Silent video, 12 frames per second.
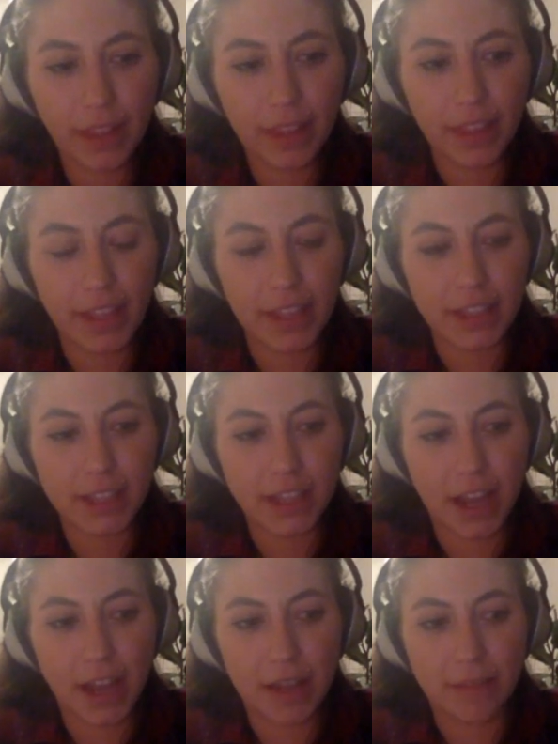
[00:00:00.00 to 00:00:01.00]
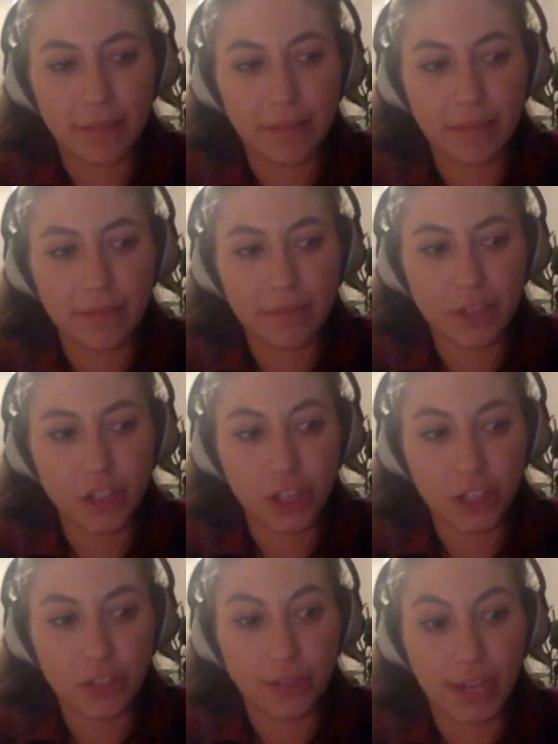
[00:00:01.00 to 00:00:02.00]
that
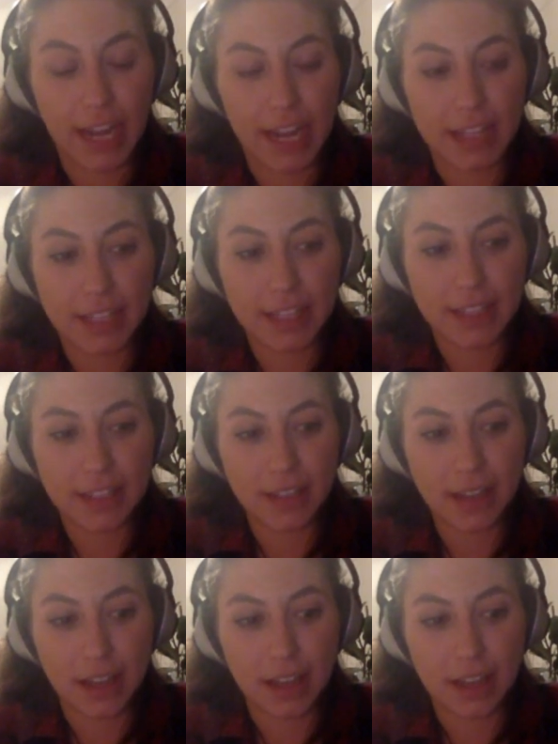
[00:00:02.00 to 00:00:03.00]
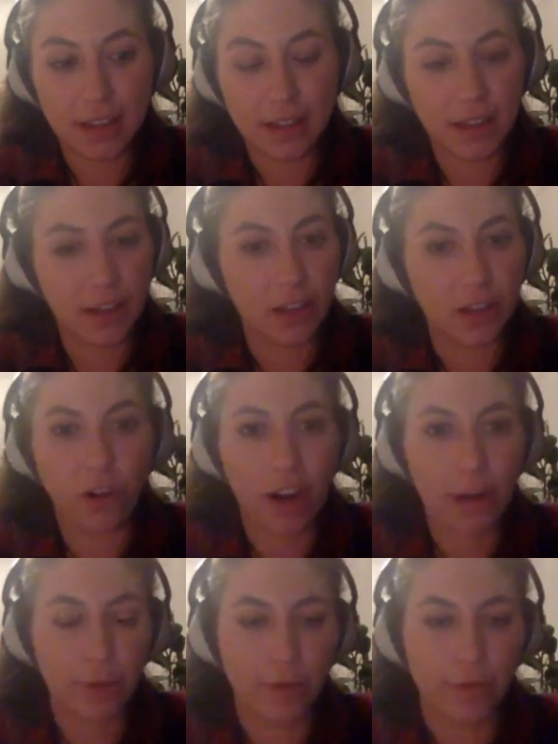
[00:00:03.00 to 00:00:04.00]
just released an
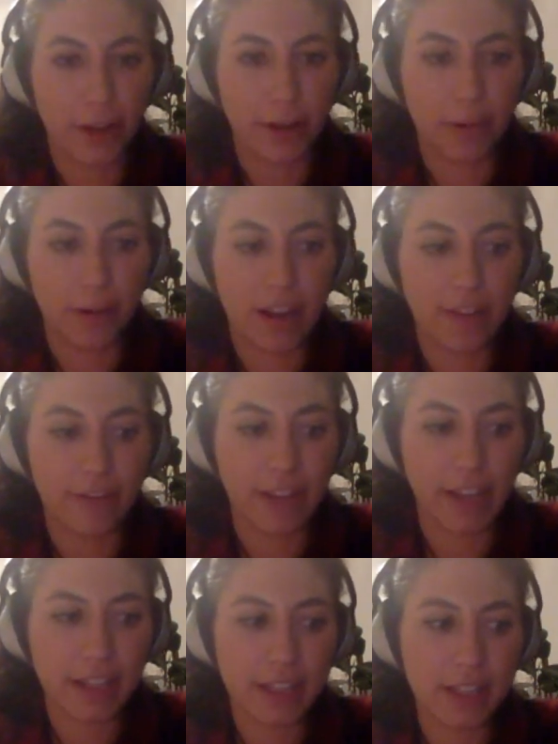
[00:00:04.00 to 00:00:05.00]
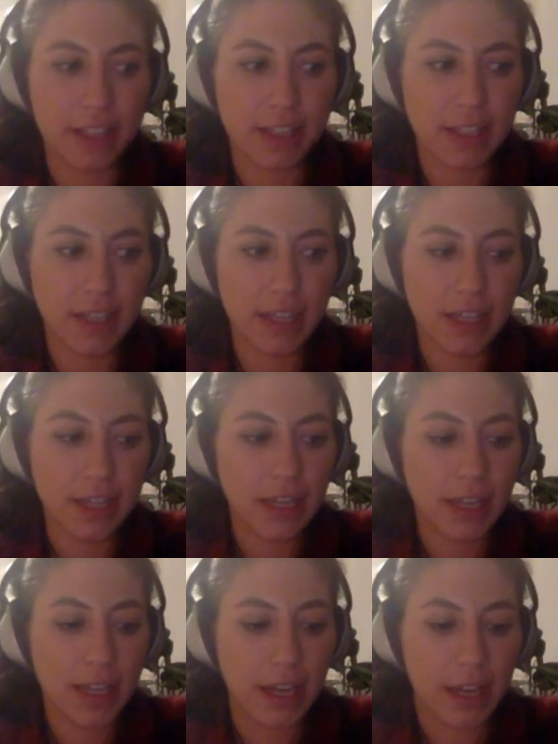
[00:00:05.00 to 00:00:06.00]
incredible film on Netflix.
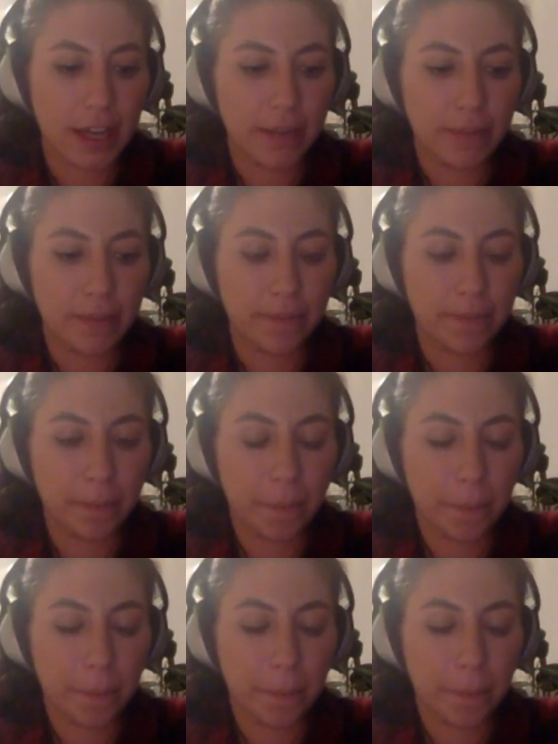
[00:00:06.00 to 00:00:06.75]
And